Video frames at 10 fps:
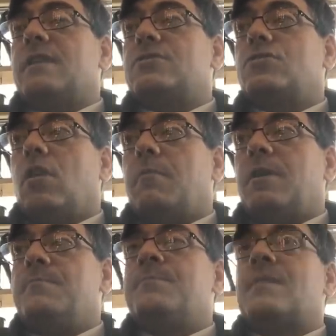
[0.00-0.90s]
on this
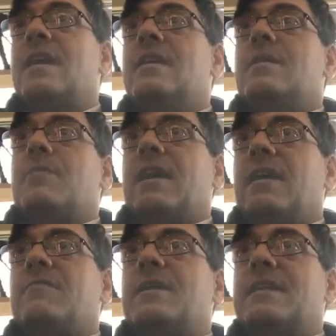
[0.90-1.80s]
shop.
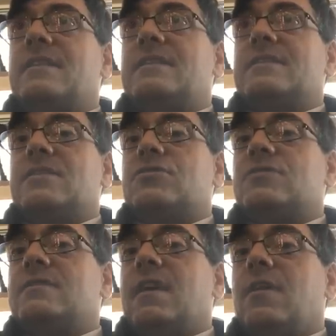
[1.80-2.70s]
But I have made a
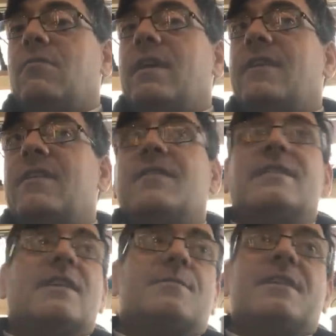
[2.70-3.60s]
decision now, even
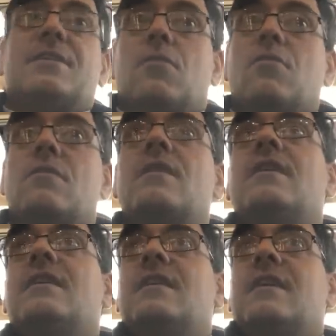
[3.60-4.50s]
if it takes me a year,
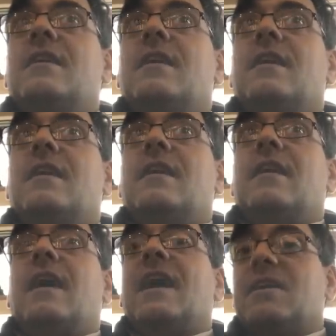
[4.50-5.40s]

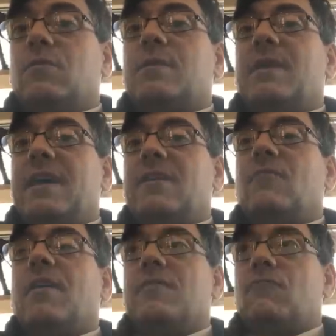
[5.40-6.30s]
I'm going to
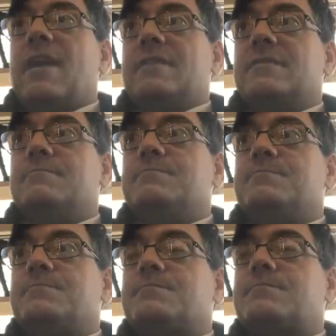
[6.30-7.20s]
buy rather than rent.
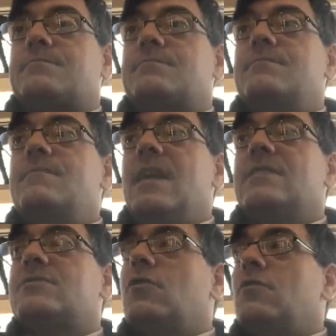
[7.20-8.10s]

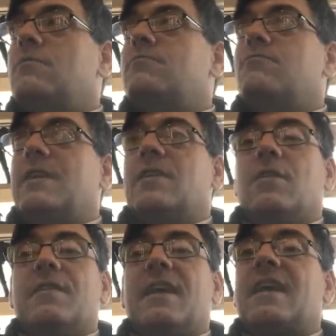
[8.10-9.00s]
So we're
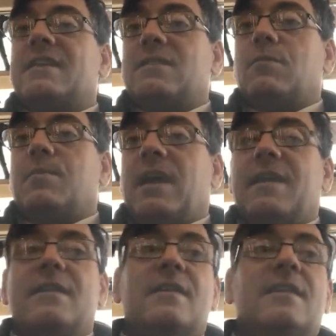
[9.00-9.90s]
going to, that is our
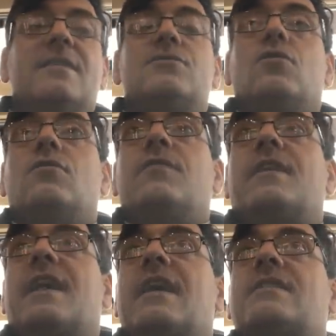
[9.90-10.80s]
plan. So
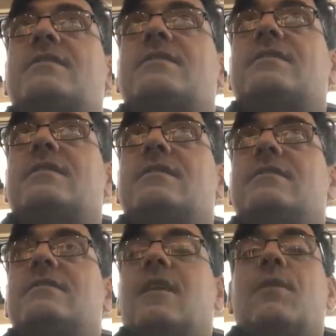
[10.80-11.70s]
for the next,
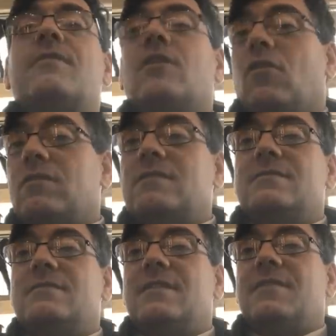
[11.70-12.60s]
however long,